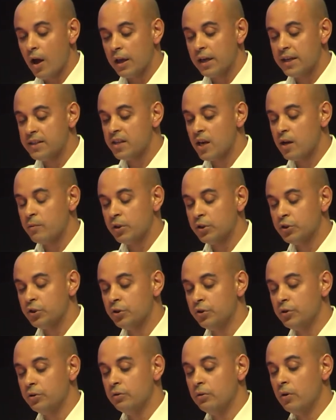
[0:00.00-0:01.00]
is able
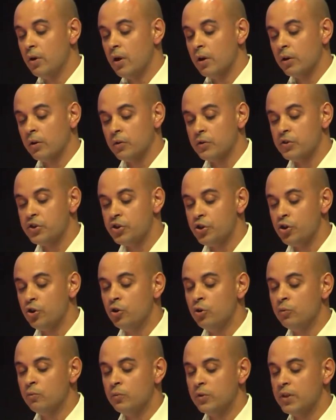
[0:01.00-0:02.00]
to
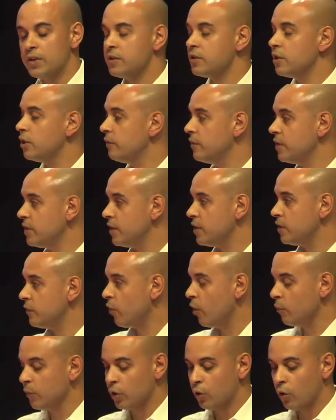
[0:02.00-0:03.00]
consume the services
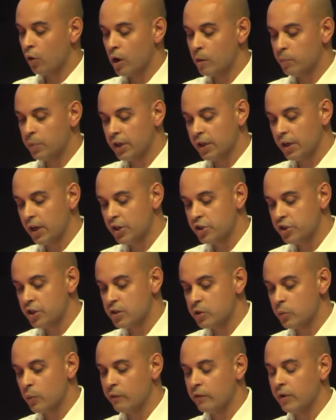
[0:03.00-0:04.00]
from the core
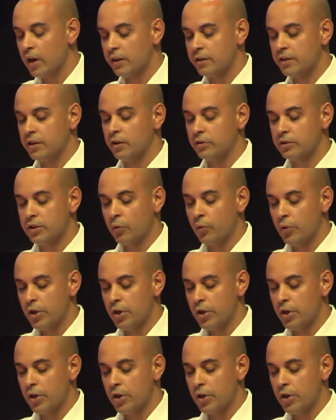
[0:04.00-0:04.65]
applications. We've got here the